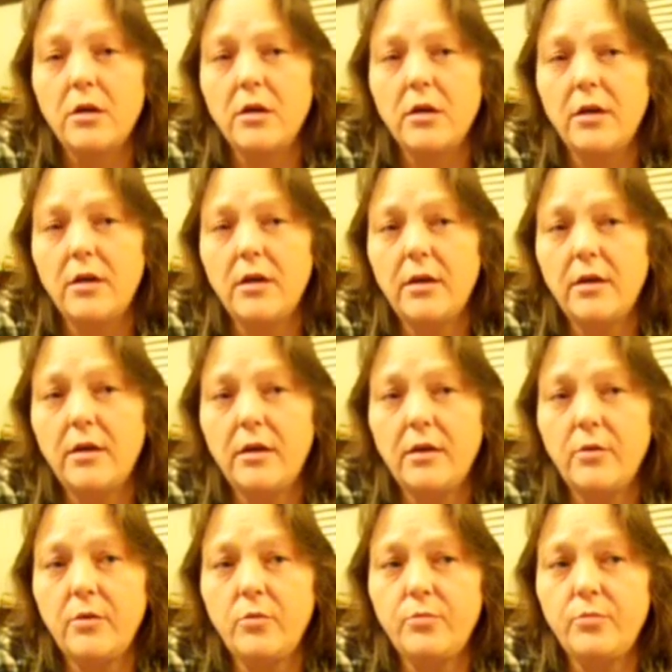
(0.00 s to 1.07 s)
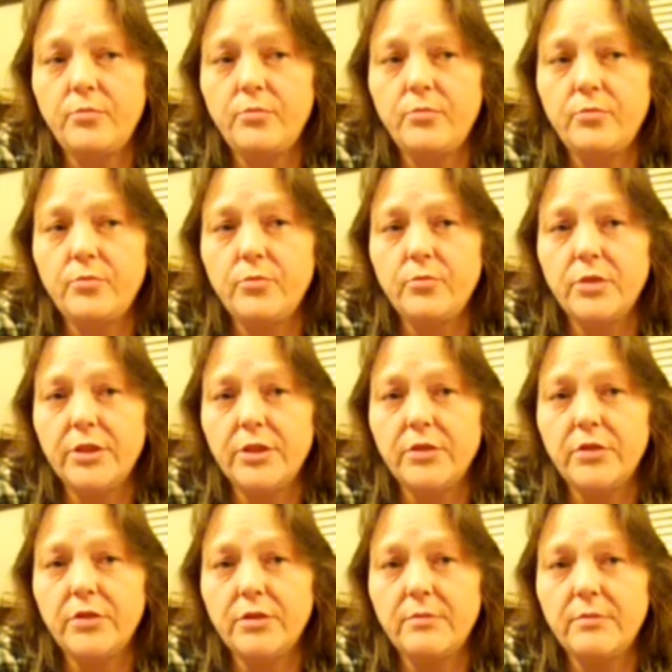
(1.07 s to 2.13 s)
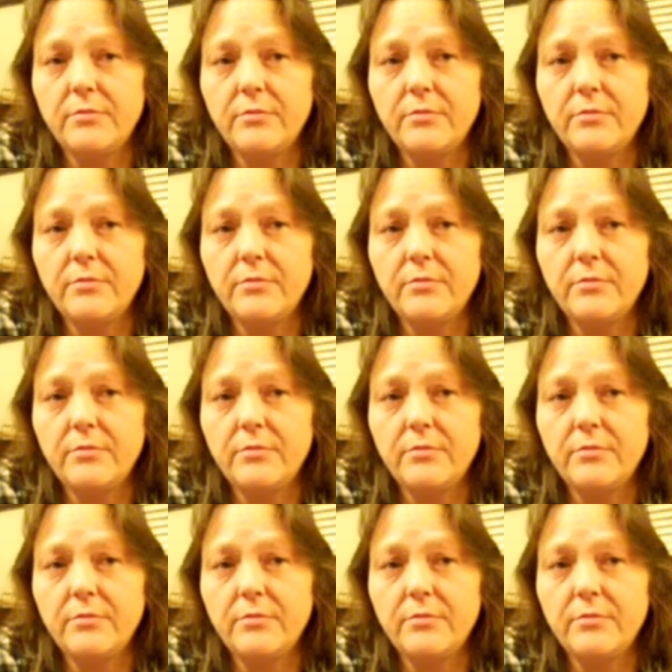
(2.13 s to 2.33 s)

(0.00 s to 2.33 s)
Uh, went through some